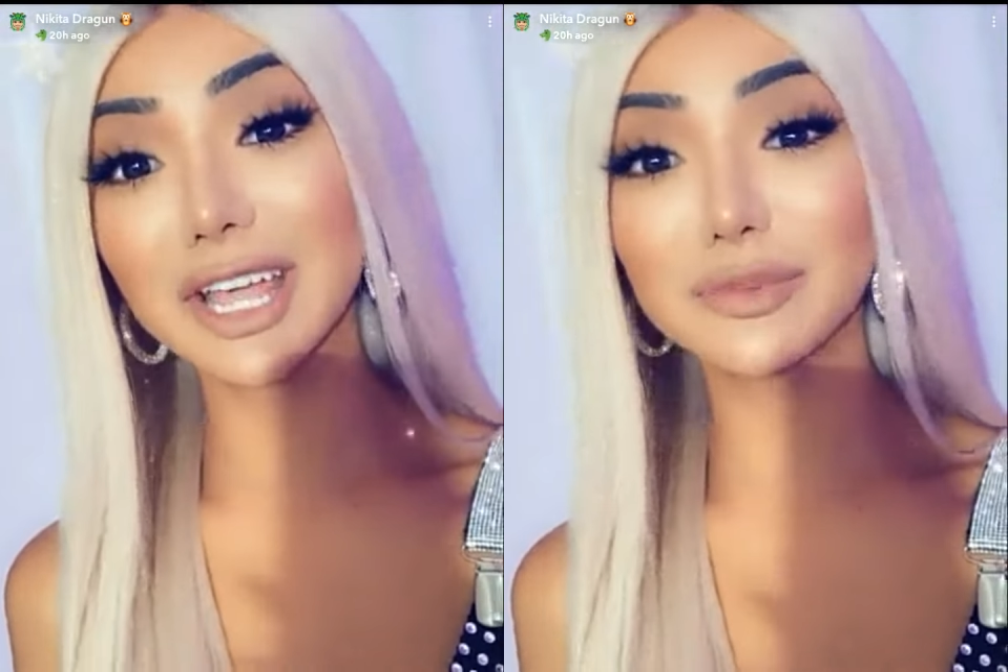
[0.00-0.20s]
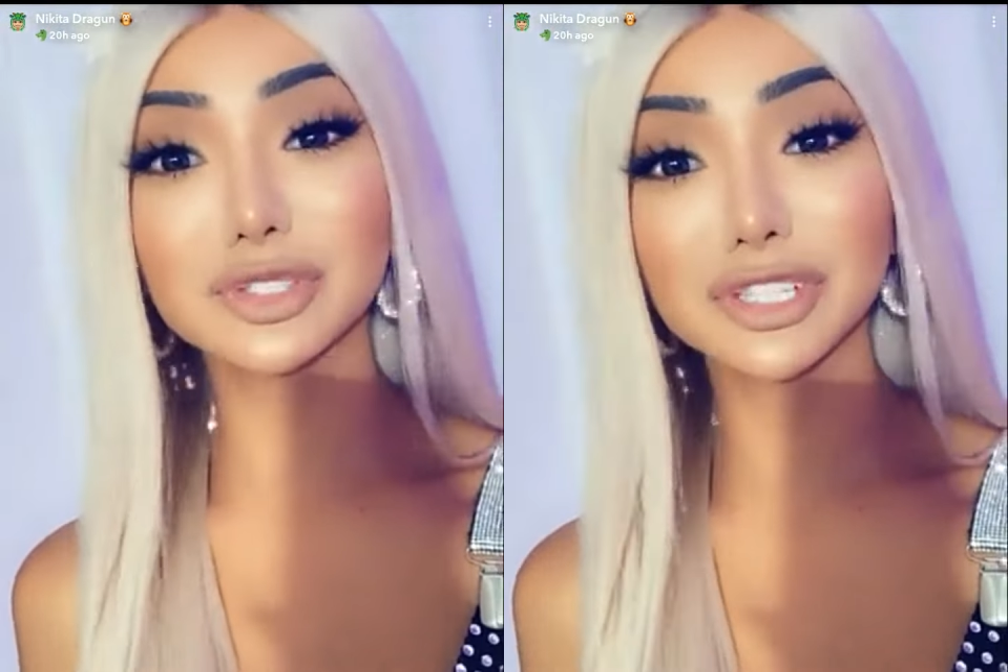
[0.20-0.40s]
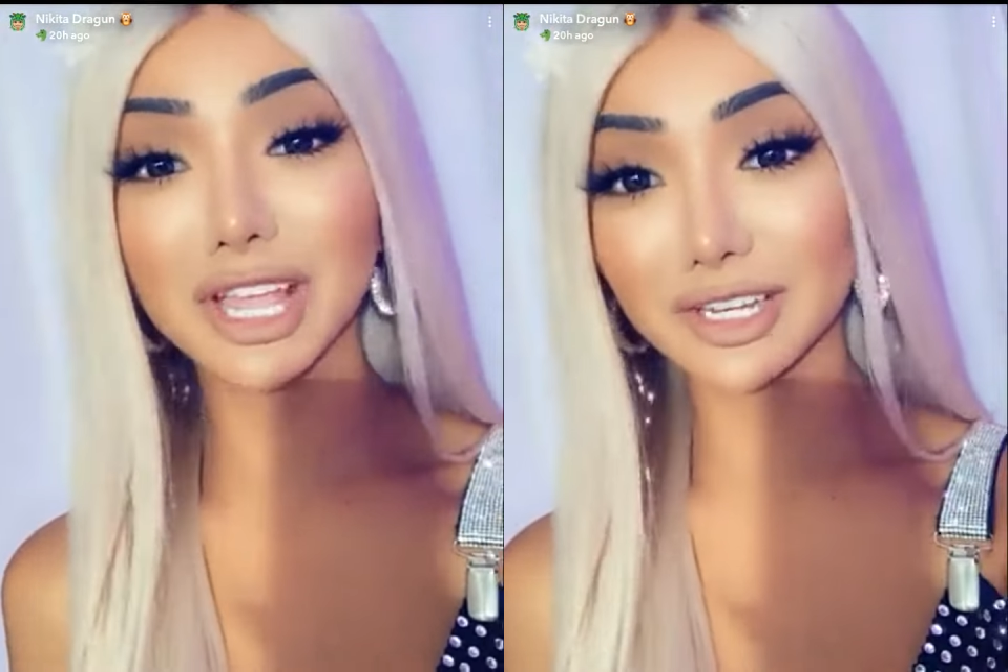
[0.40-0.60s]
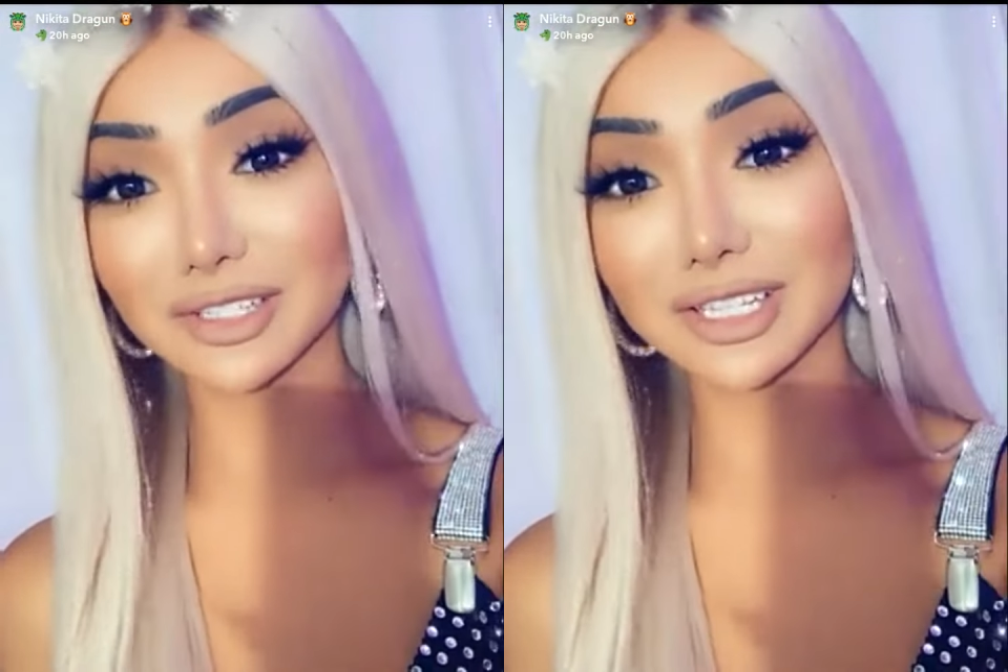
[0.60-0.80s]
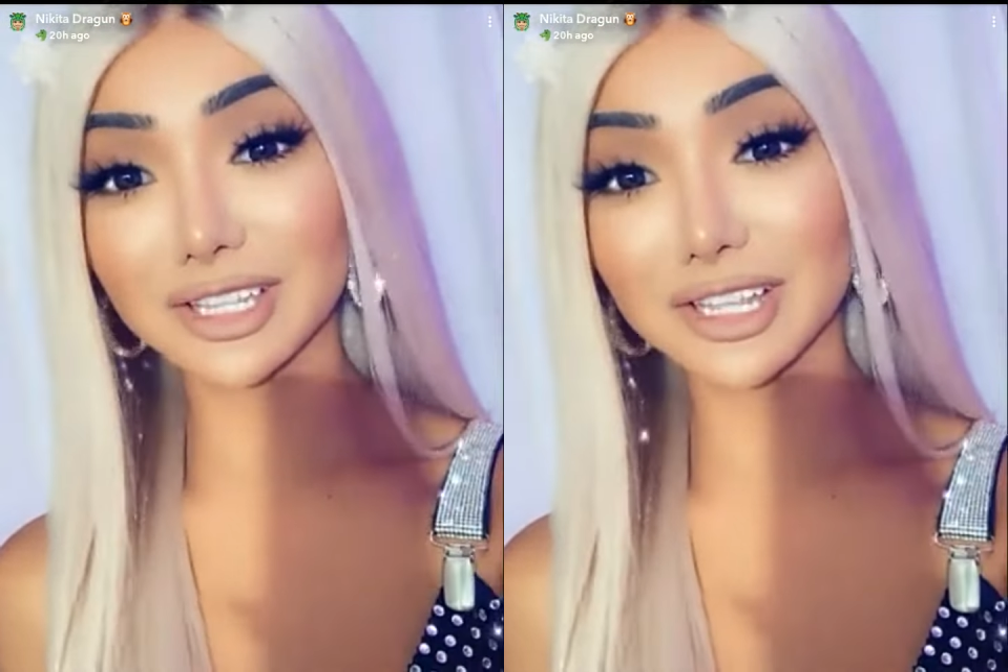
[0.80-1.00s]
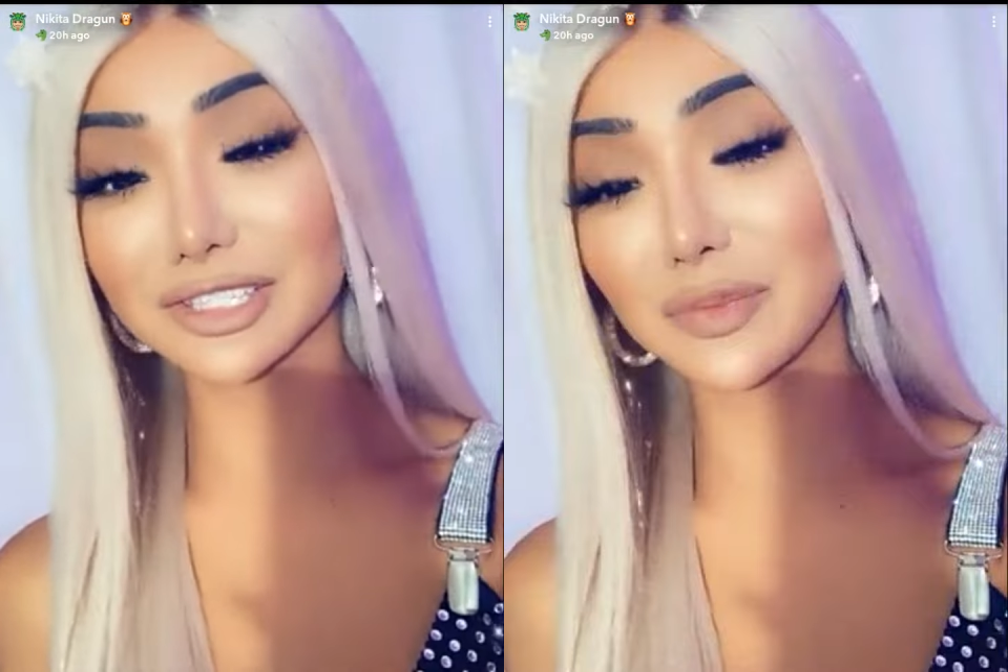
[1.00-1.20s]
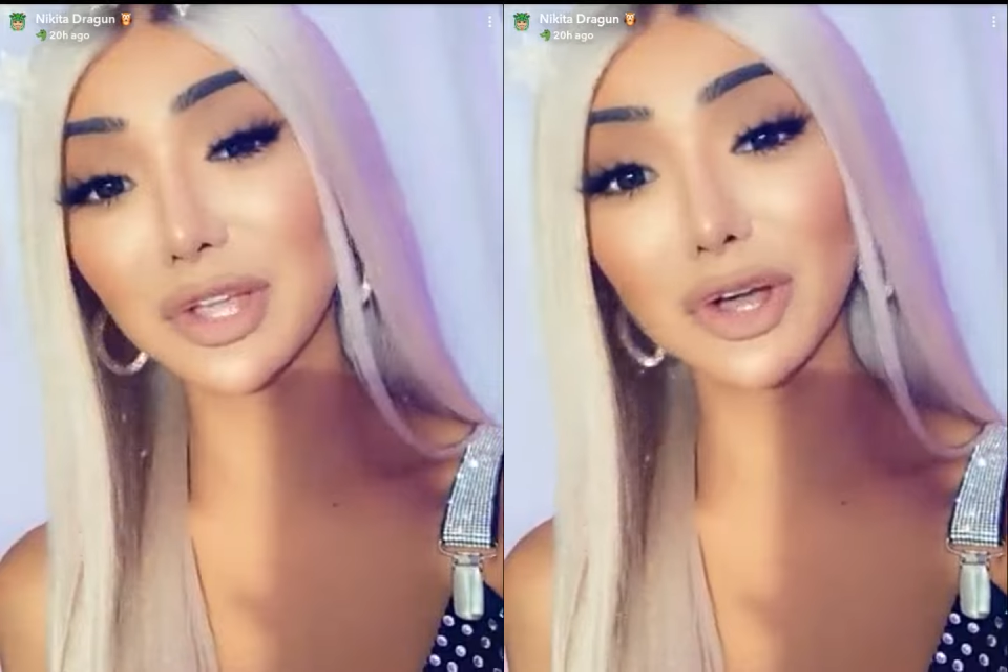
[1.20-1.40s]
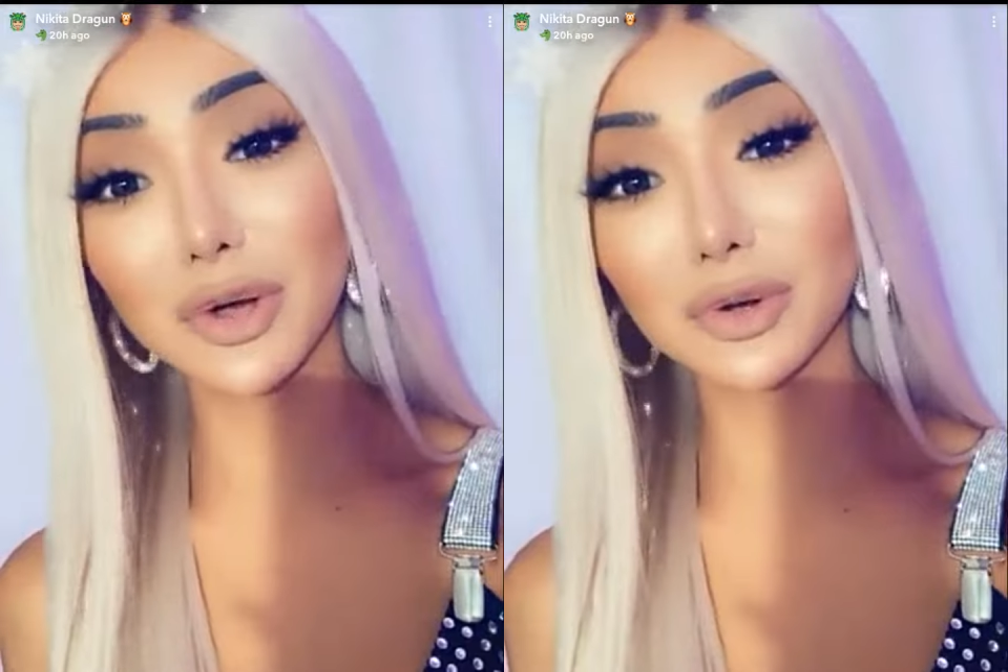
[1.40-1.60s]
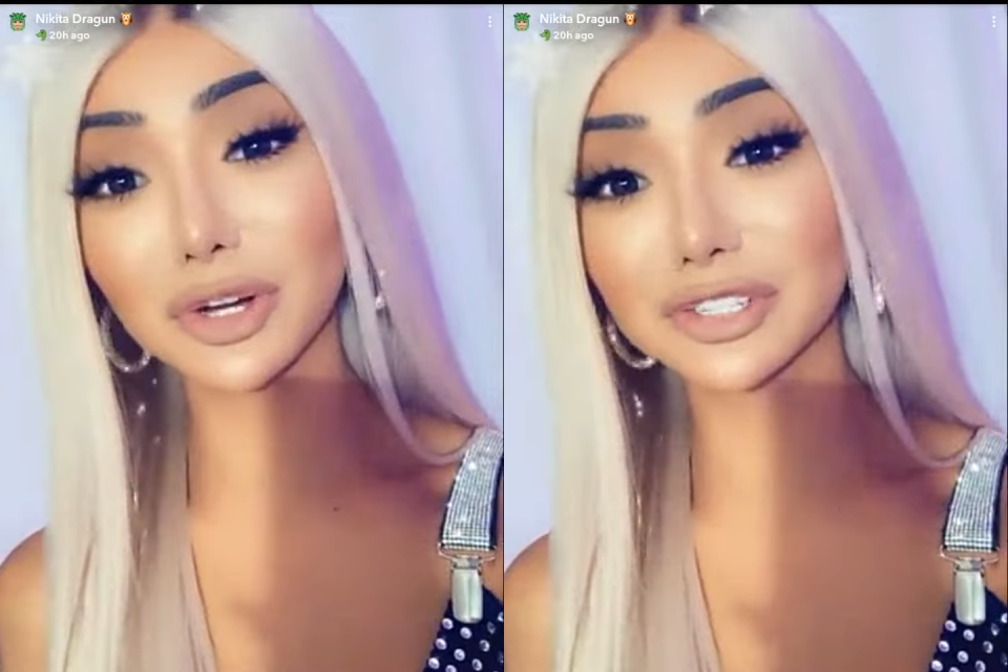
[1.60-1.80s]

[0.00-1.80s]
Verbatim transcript: am just handling things on my own or